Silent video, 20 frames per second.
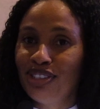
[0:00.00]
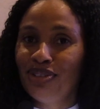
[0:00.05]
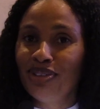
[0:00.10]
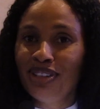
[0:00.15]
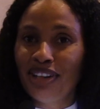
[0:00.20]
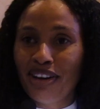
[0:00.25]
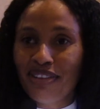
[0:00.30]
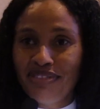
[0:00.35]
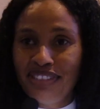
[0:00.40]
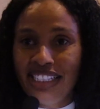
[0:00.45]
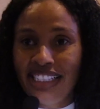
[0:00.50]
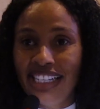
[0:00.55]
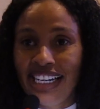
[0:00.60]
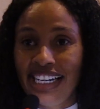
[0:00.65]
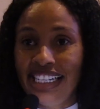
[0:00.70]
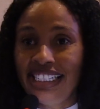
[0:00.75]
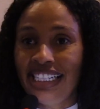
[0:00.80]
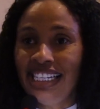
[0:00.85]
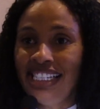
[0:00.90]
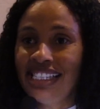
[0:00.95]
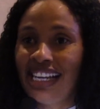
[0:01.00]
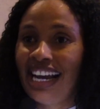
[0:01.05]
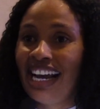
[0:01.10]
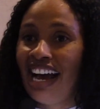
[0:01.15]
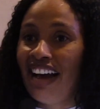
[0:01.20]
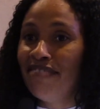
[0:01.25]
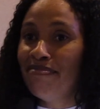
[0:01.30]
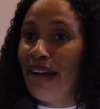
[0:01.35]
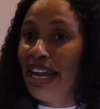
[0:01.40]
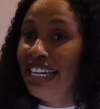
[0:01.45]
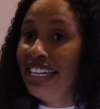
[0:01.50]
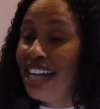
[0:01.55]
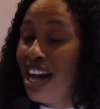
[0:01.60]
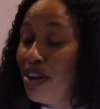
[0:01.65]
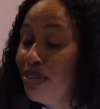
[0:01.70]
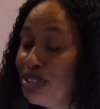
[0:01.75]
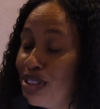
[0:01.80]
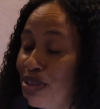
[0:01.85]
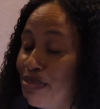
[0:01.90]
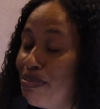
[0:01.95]
two lovely ladies. I have my
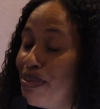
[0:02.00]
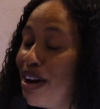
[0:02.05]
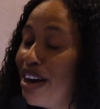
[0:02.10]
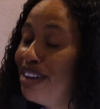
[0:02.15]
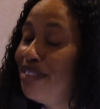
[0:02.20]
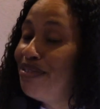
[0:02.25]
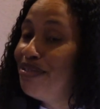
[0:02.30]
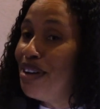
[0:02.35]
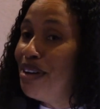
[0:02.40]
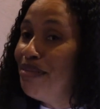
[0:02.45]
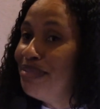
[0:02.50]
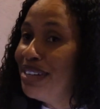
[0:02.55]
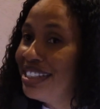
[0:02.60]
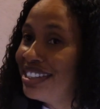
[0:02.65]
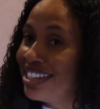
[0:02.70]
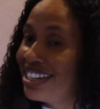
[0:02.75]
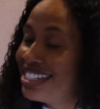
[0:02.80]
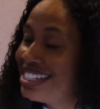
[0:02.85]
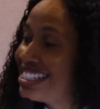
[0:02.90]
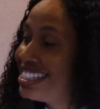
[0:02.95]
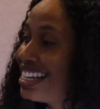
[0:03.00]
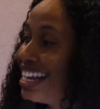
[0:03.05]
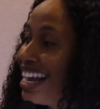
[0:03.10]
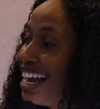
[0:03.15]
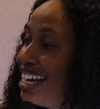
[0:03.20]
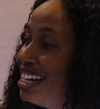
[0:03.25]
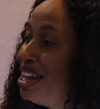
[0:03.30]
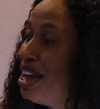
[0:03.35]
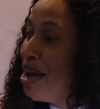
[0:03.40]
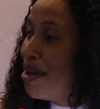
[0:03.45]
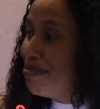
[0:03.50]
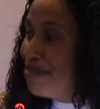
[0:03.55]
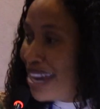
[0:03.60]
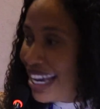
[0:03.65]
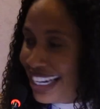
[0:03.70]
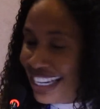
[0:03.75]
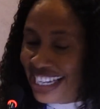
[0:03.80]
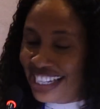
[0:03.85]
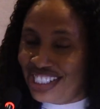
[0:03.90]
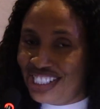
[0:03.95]
counterpart from the Dutch side,
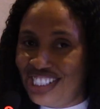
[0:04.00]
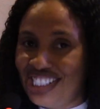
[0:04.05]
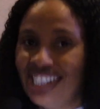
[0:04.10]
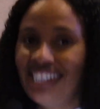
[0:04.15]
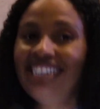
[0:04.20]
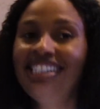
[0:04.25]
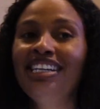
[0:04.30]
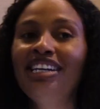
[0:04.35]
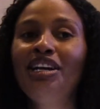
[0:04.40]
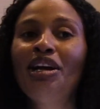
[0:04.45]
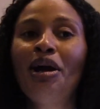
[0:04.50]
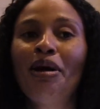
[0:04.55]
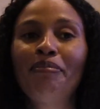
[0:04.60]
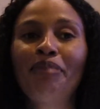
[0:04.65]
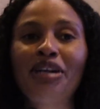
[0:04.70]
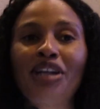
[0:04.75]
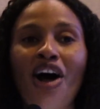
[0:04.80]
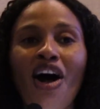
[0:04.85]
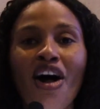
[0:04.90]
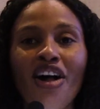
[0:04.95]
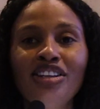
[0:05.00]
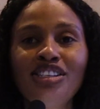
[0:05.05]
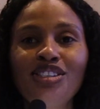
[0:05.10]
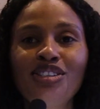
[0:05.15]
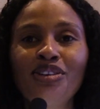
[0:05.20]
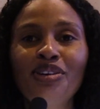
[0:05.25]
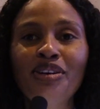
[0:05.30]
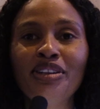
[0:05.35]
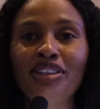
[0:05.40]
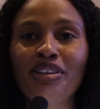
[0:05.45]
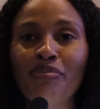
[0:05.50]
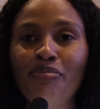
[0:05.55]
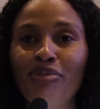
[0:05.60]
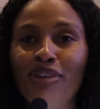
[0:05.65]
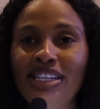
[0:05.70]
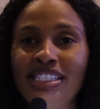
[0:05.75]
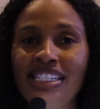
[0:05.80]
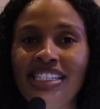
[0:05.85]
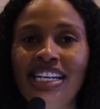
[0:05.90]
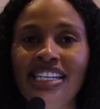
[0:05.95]
Mei Ling Chun, but also the
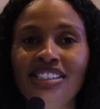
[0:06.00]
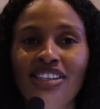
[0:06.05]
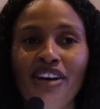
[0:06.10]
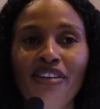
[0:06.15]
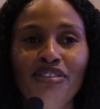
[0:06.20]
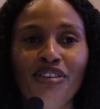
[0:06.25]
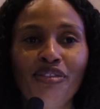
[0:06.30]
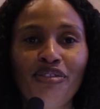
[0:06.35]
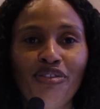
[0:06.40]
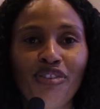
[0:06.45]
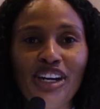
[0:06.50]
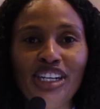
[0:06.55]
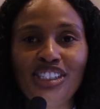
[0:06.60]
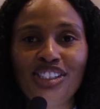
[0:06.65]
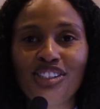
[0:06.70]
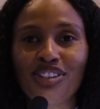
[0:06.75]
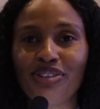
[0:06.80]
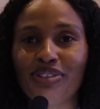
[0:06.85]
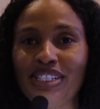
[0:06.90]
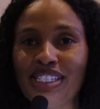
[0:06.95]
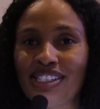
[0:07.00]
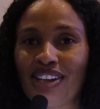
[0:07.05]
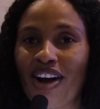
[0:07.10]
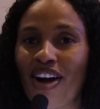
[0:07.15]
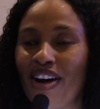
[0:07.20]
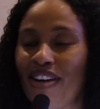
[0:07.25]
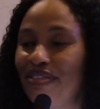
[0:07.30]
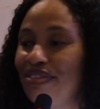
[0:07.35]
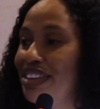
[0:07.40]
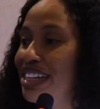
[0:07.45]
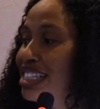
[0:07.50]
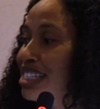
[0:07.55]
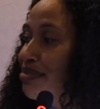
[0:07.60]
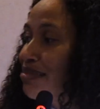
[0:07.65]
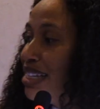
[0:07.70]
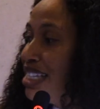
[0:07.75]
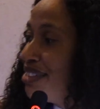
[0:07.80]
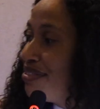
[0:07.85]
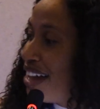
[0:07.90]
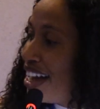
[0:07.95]
president of the French Tourist Office, Ms.